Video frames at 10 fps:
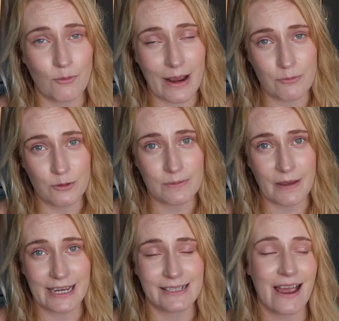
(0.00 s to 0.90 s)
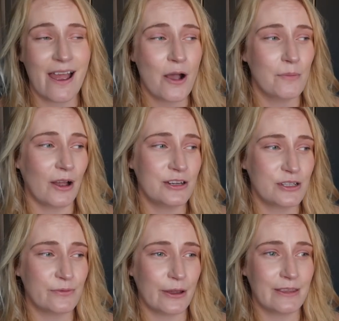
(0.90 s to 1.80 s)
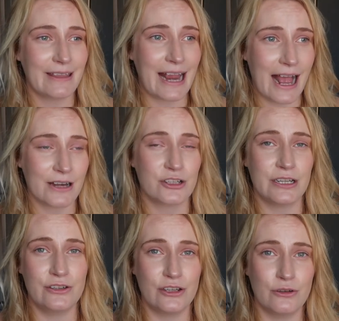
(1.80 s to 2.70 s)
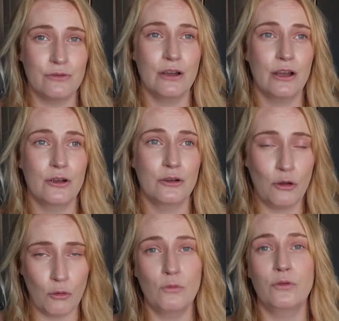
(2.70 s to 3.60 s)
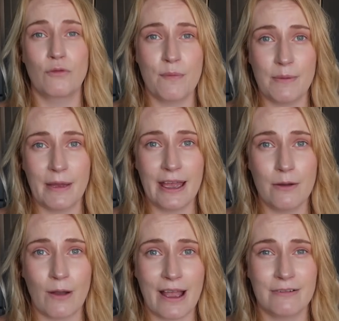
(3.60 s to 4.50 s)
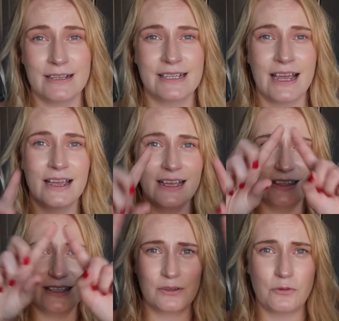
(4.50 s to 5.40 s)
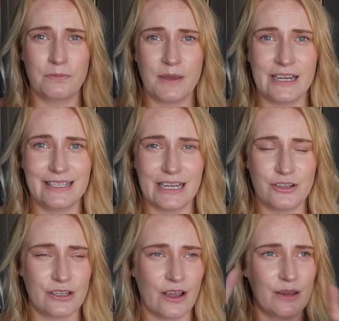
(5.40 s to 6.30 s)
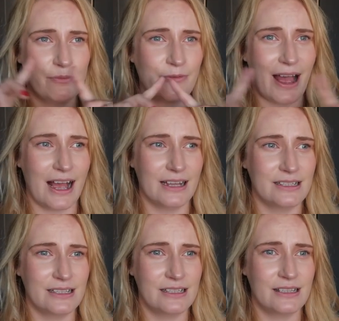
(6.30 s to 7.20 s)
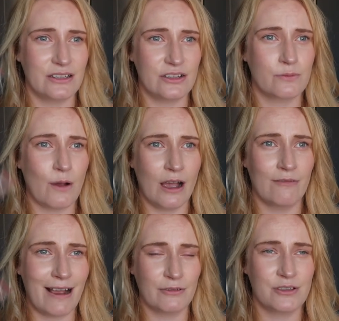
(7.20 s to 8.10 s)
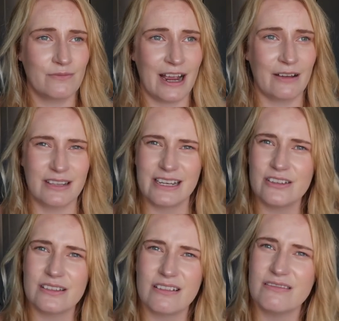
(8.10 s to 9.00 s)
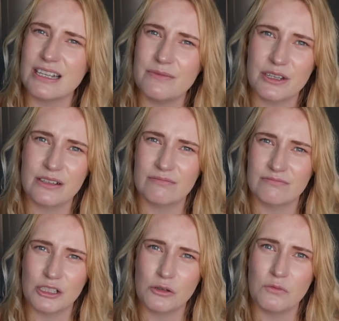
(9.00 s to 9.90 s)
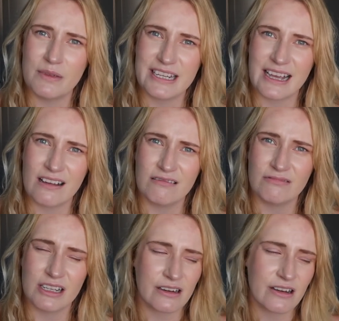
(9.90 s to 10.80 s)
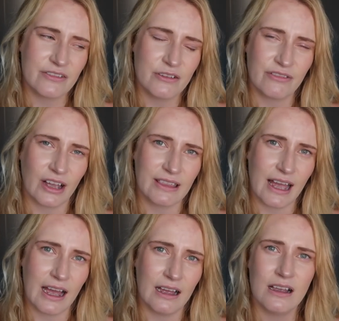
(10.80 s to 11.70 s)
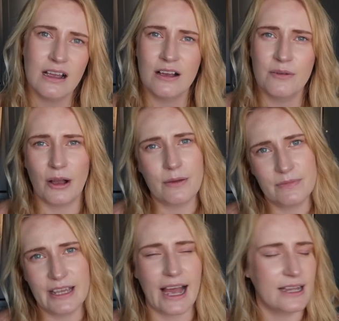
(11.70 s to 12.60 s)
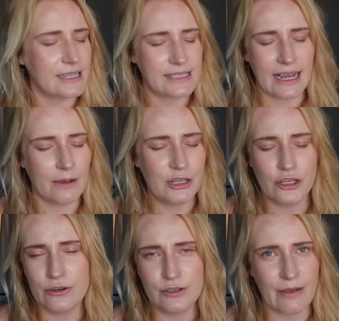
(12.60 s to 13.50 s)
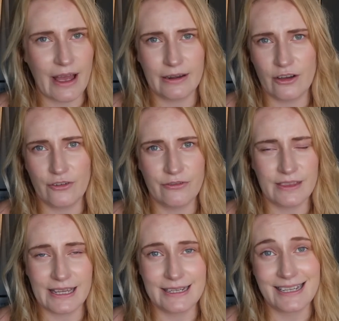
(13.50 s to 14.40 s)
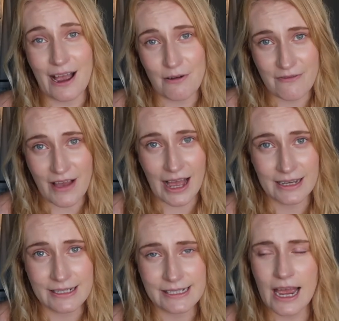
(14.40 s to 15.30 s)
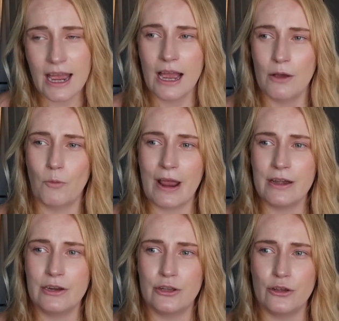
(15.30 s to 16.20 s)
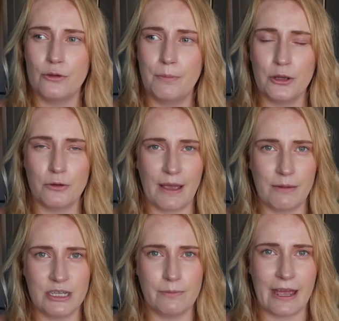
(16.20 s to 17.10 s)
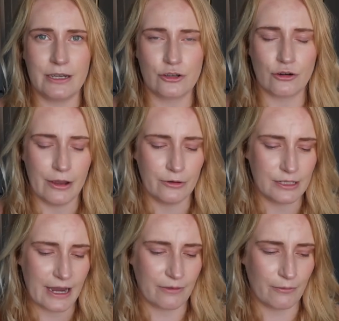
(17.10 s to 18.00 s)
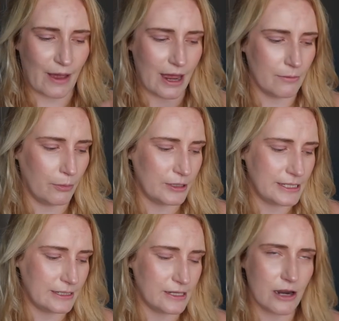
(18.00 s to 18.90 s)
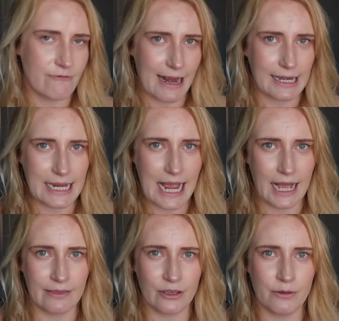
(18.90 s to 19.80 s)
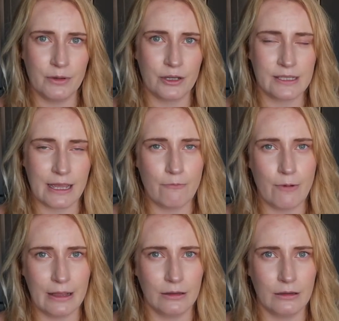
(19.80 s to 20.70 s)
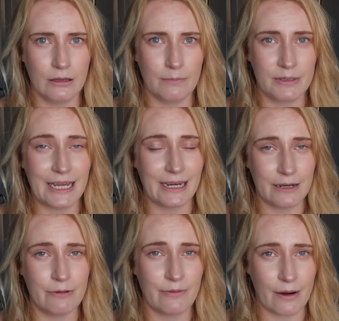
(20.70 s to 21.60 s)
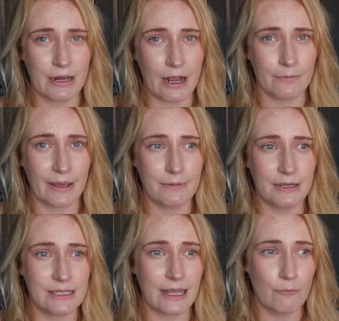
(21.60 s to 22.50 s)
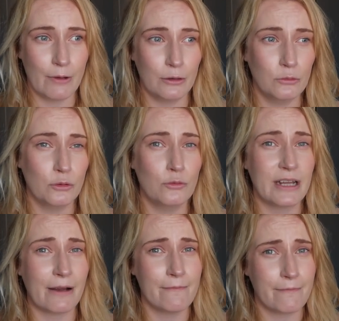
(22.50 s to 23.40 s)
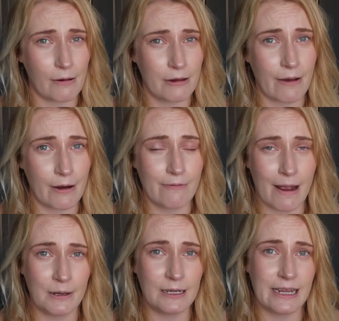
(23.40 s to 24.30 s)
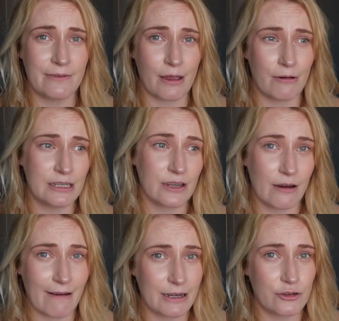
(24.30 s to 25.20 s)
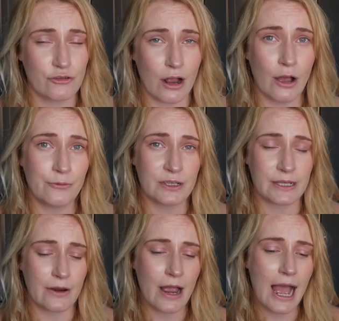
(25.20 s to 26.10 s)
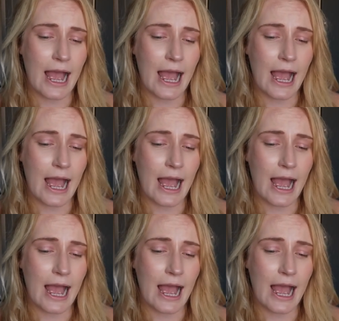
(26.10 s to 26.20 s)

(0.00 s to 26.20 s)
way more space, but I just find that they actually do cool the room a bit, whereas the sort of big dish type fans that just whir round and round, they just don't seem to cool me down. I don't know if you find that. But I'm, yeah, as I say, I'm a huge fan of the tower fans. When you put your baby to bed, try not to have the fan pointing directly at them because they will, particularly with very young babies, they will cool down very, very rapidly if they're in a direct draft. So